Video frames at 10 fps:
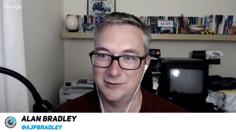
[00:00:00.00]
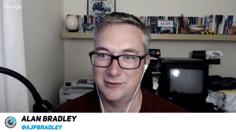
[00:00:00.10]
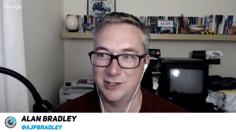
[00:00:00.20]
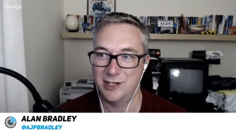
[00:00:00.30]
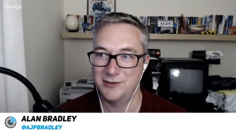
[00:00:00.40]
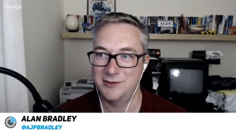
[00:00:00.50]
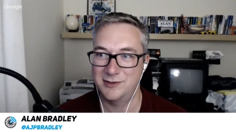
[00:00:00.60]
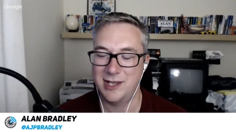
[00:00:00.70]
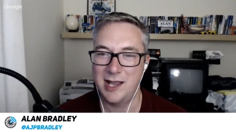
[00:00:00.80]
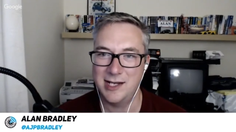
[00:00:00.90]

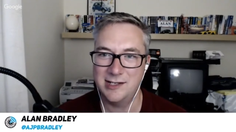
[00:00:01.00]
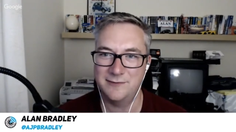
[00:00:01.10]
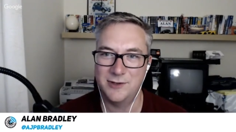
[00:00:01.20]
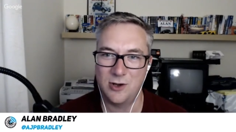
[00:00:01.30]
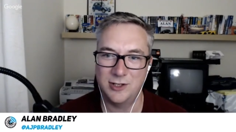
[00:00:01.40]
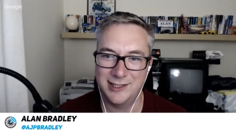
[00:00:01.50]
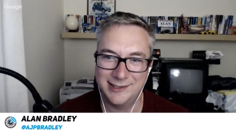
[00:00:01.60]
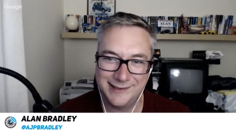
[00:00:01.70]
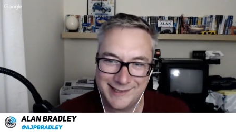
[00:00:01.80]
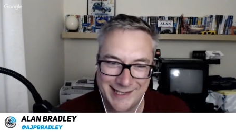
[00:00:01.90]
just kind of gone a
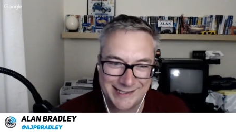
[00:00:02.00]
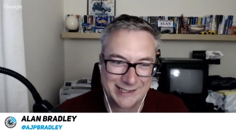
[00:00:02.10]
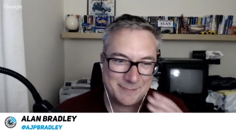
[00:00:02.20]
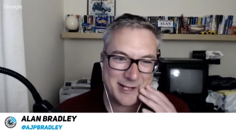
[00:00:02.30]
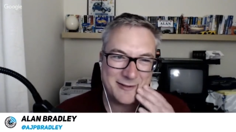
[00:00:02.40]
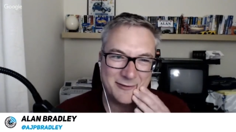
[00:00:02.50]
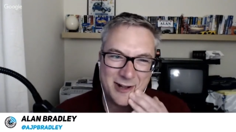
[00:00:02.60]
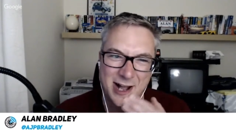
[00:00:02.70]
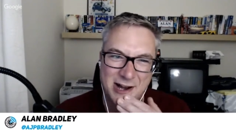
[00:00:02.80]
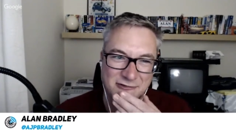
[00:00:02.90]
little bit
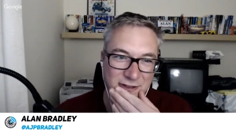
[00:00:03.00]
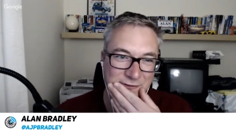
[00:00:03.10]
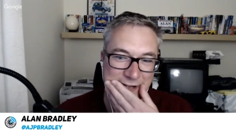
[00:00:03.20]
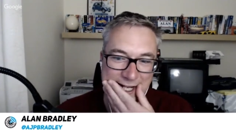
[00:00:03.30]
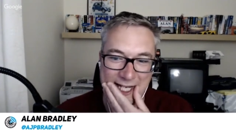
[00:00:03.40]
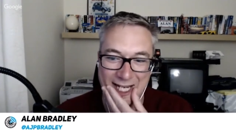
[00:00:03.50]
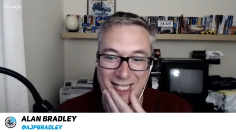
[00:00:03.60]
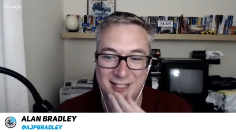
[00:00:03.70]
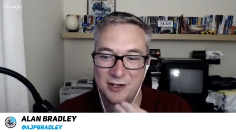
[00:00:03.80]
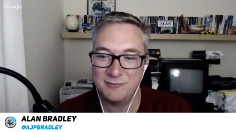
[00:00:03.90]
viral, really. And I
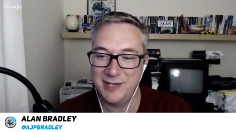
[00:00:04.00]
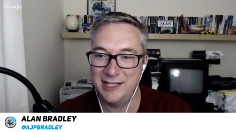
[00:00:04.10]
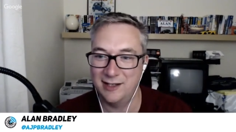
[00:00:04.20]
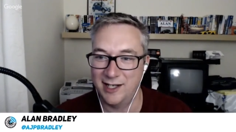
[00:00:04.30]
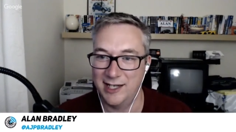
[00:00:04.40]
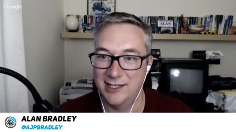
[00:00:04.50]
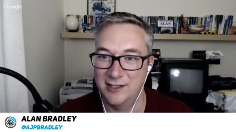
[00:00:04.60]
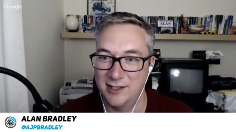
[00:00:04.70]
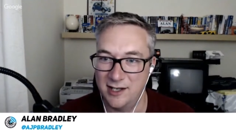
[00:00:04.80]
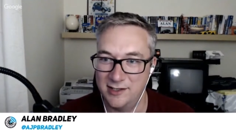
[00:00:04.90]
don't mean like in a
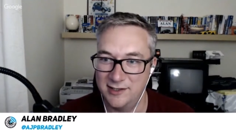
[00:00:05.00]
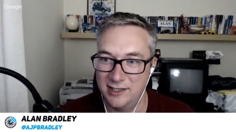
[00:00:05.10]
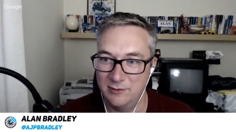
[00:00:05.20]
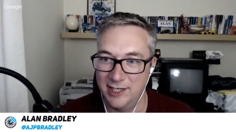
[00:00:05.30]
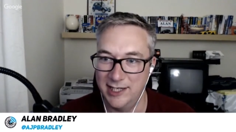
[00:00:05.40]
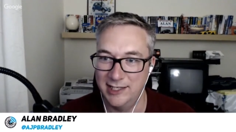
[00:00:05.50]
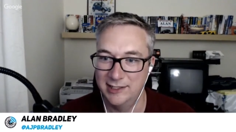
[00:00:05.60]
nasty way.